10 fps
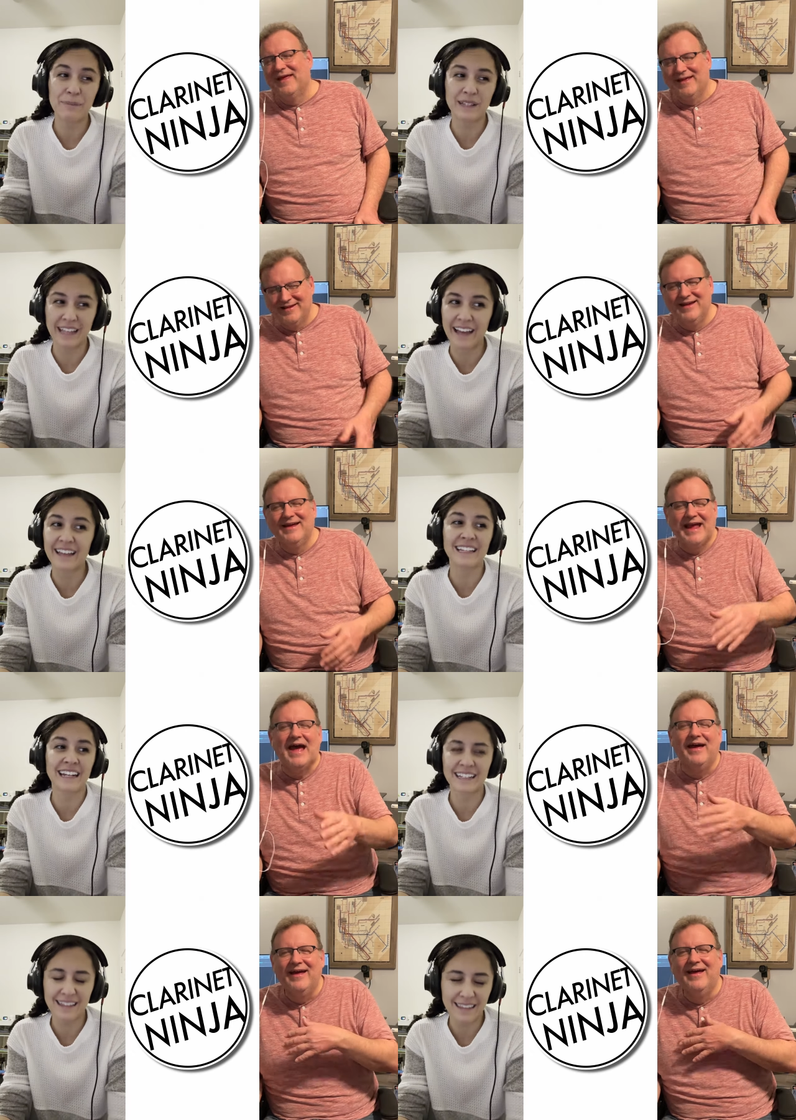Speaker 1: but yeah, in
Speaker 2: the
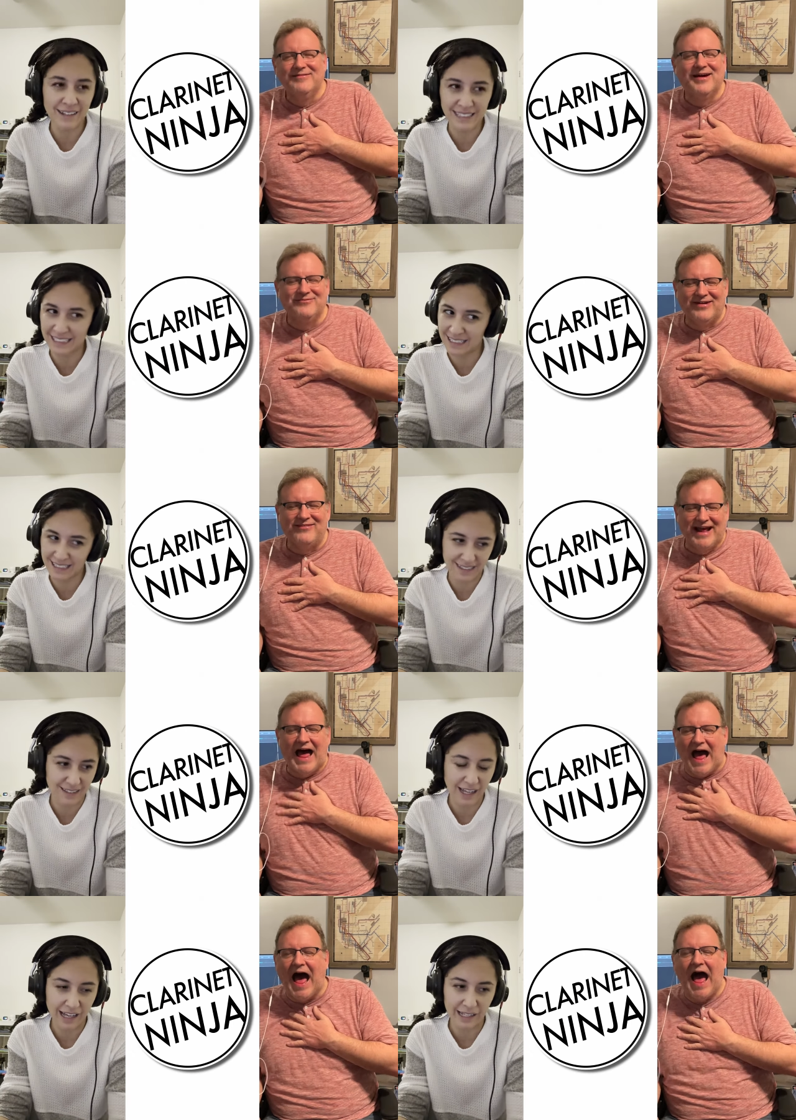90,000s.
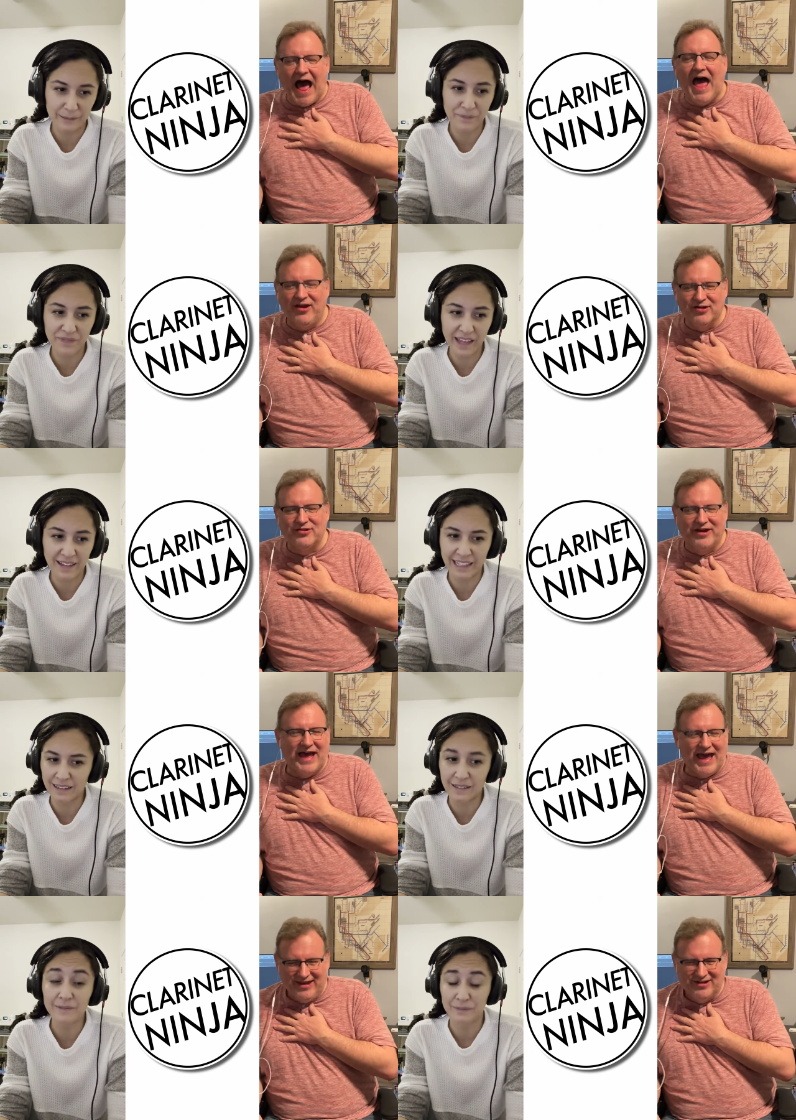I
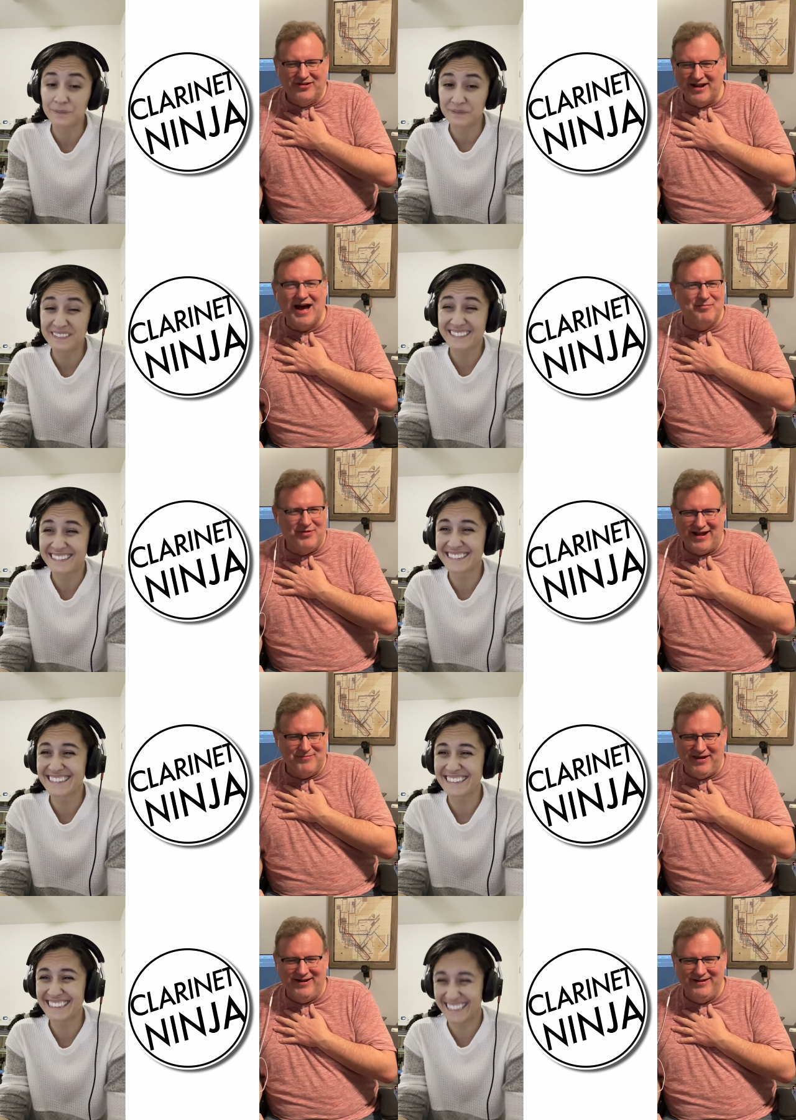could look it up, but I
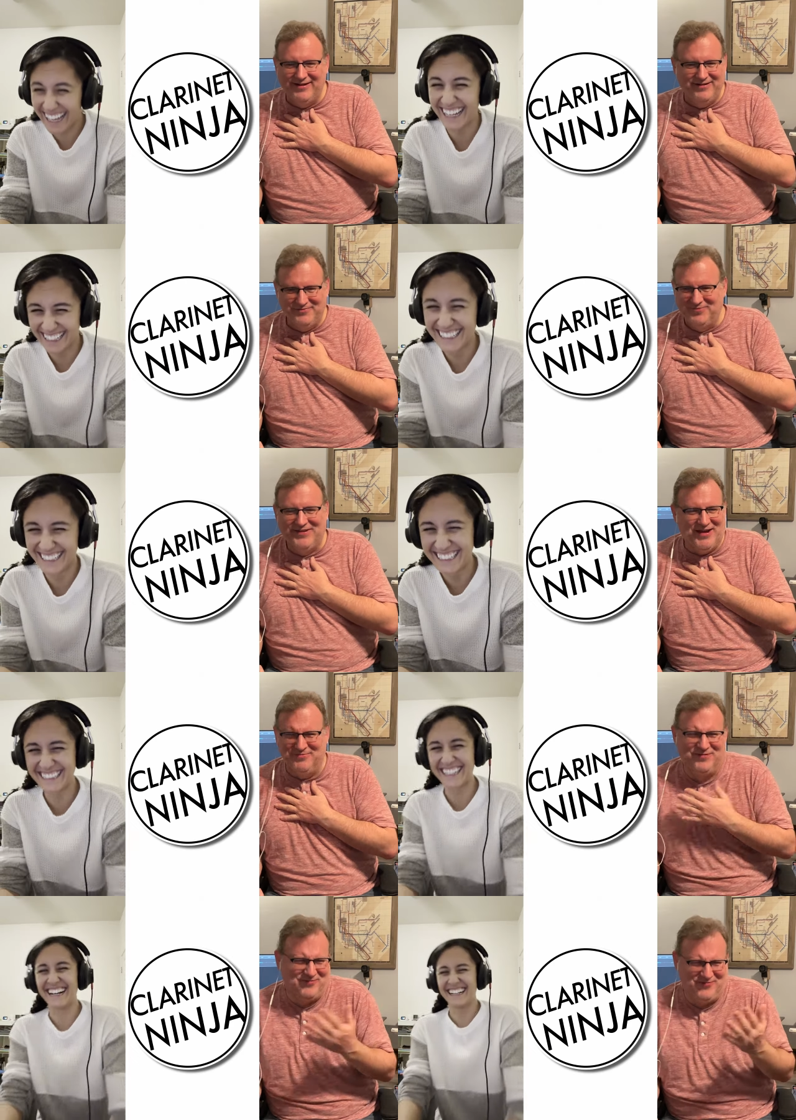mean. Yeah.
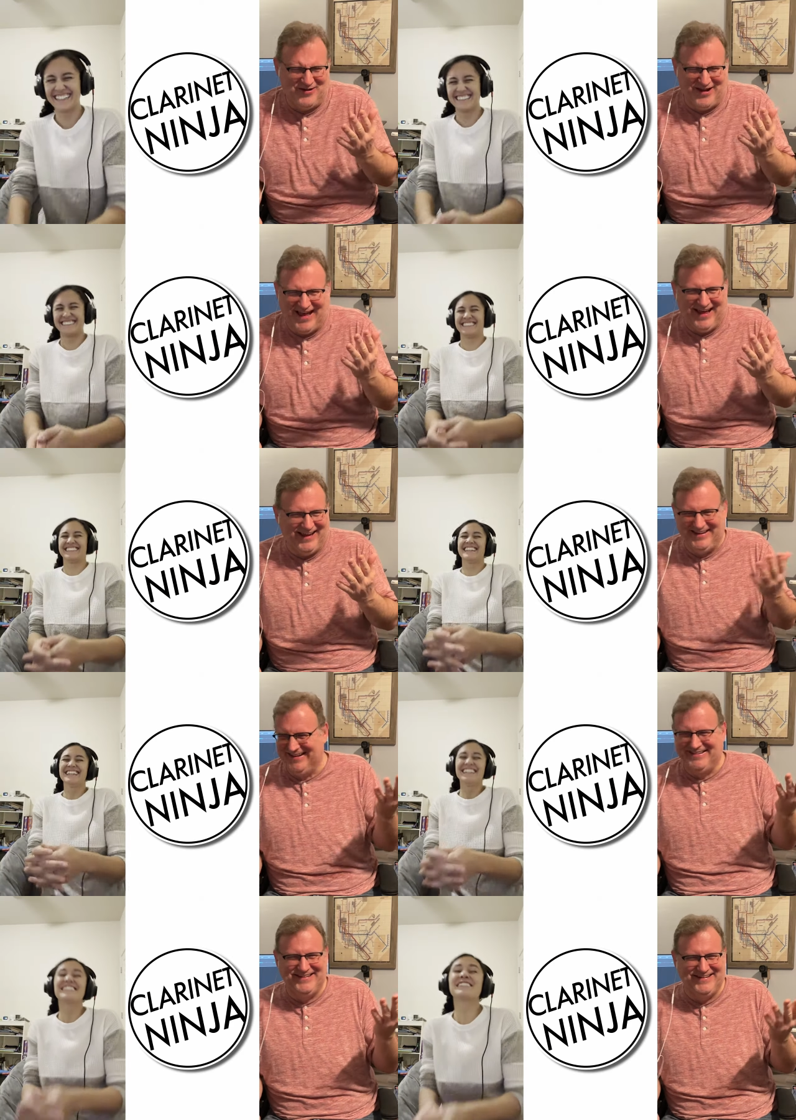
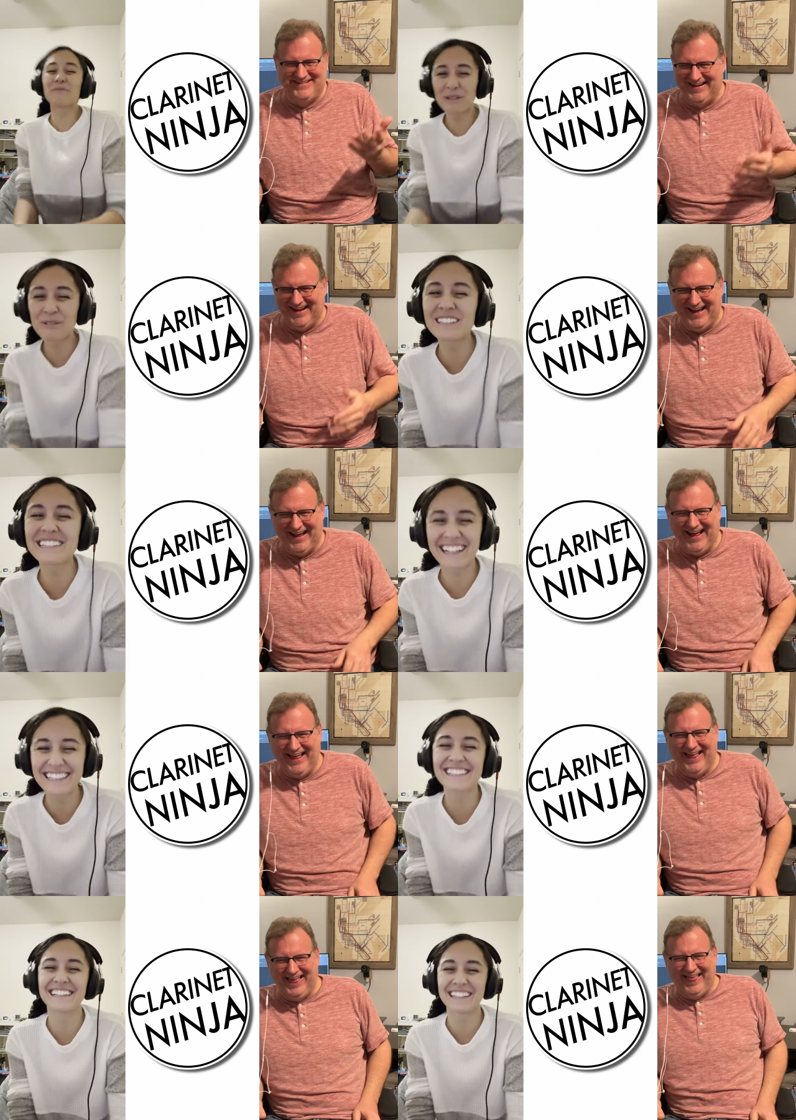Yeah.
Speaker 1: Someone will tell us
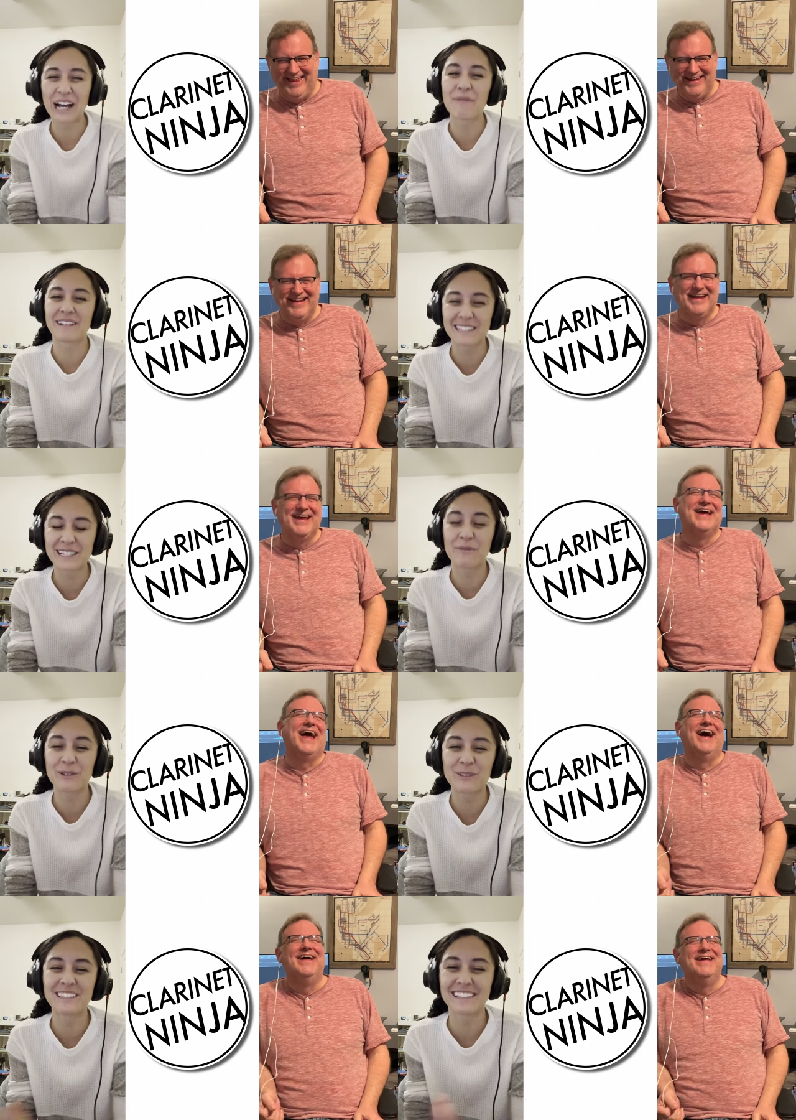in the comments. Someone
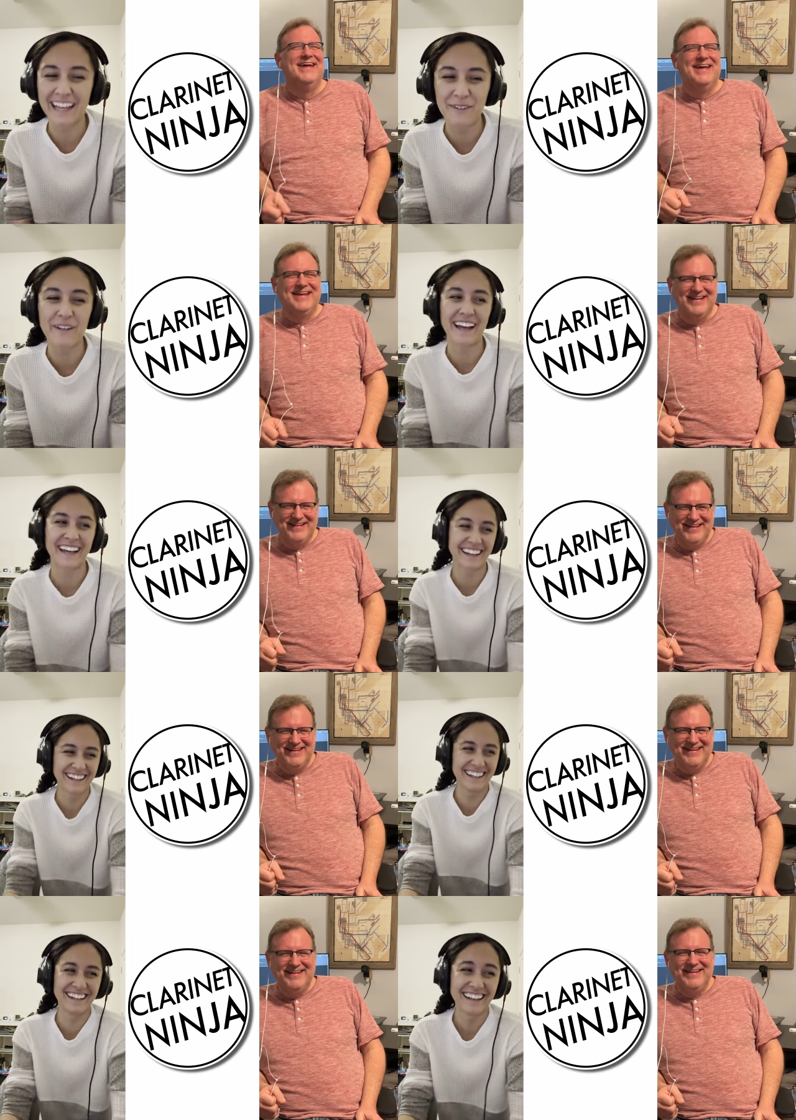will say
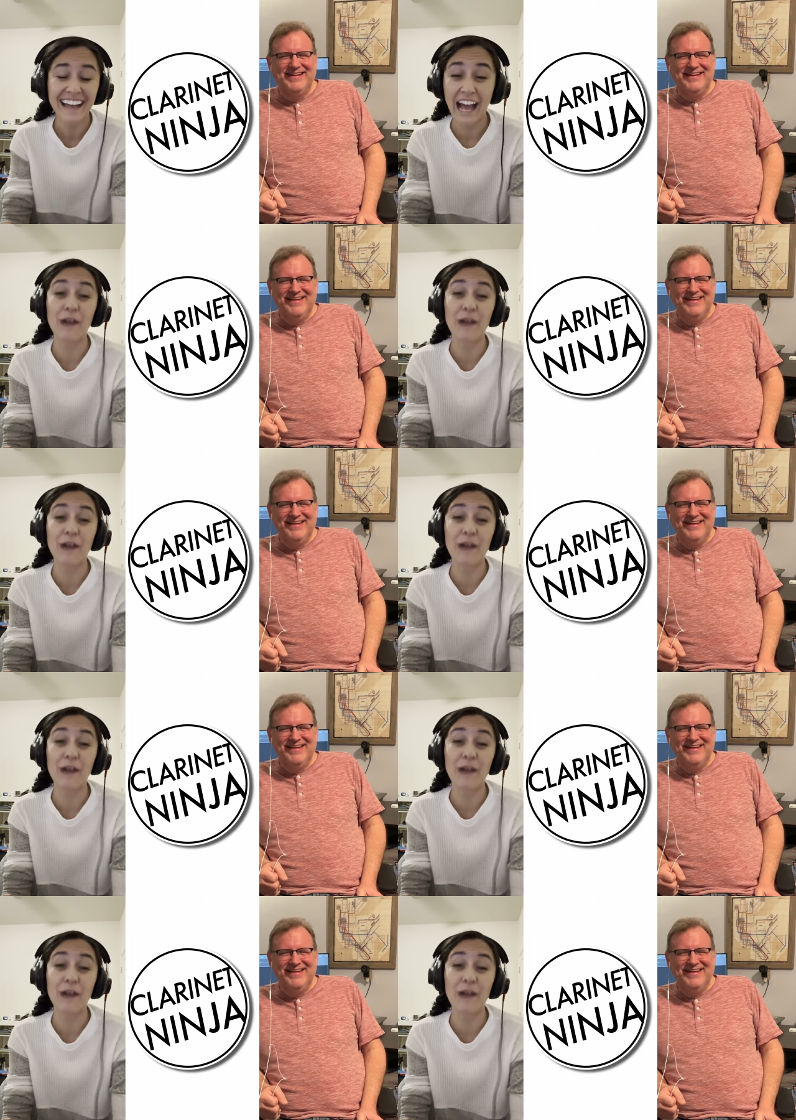how